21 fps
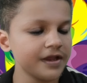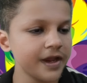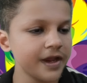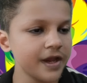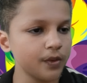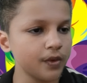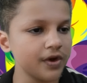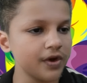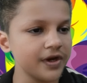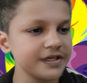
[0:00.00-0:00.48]

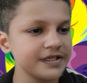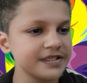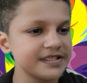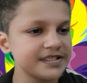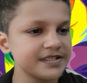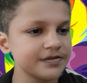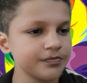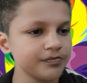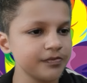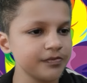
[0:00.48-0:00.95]

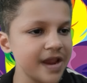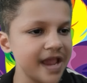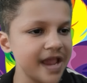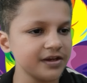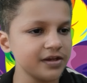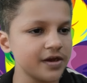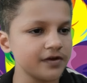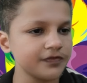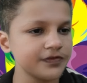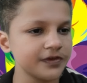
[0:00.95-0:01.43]
avoids
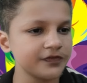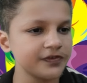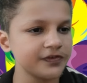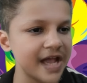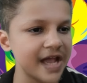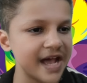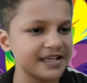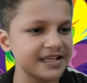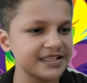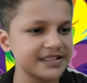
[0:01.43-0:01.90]
many of the
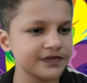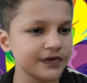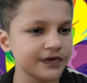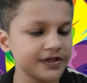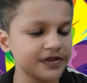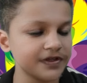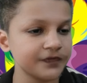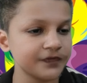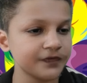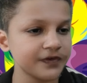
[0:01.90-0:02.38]
flaws
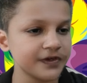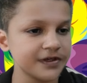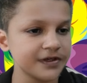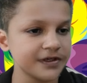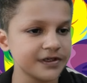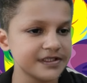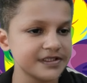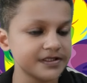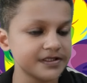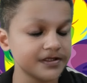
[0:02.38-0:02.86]
for the
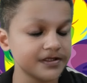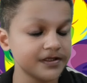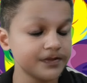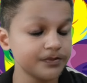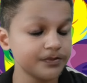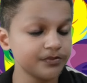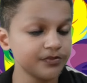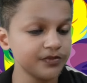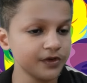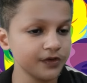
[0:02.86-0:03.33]
first
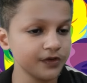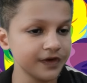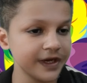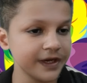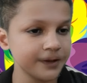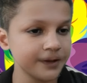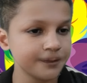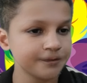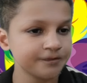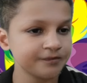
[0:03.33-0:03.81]
movie
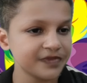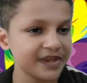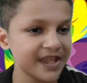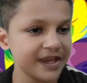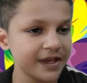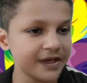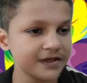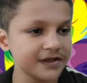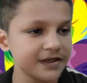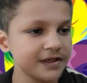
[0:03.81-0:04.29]

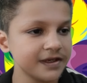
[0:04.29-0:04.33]
and